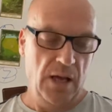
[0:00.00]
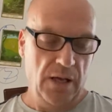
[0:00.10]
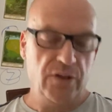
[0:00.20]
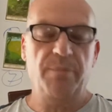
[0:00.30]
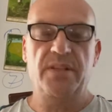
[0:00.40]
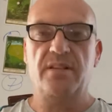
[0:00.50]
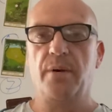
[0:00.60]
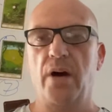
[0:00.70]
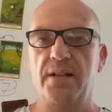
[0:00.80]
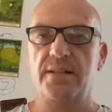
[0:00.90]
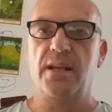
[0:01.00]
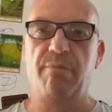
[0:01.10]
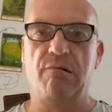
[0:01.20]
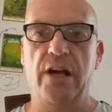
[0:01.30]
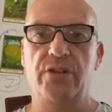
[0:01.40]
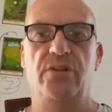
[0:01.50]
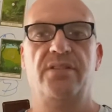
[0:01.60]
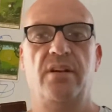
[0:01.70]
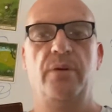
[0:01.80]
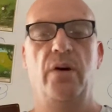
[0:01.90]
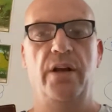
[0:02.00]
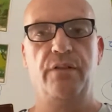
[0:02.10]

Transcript: Could be some kind of separation, some kind